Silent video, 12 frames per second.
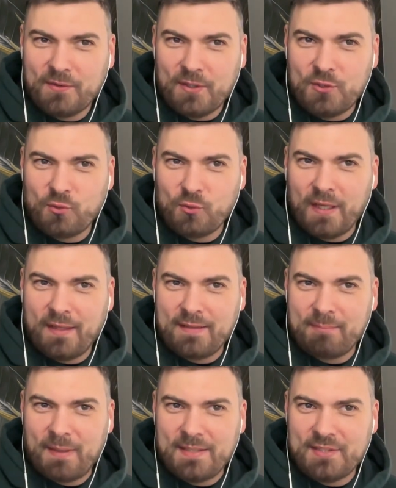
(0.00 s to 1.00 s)
that you get
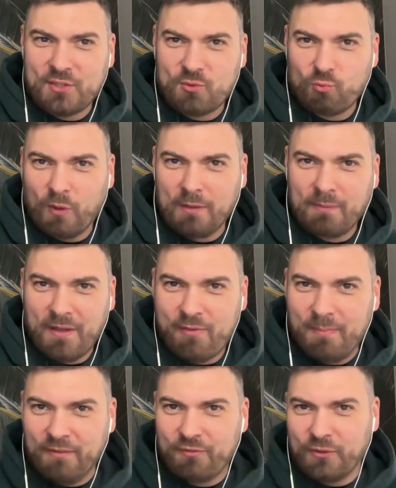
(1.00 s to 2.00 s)
the message 1
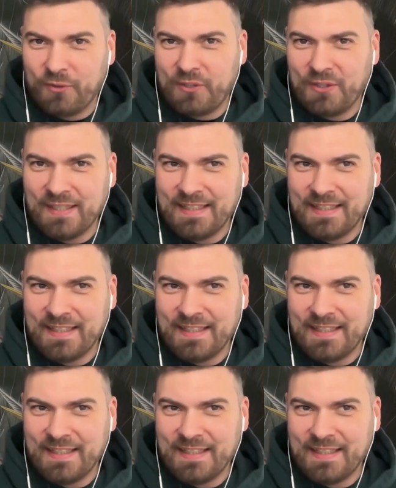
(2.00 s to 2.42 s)
month before.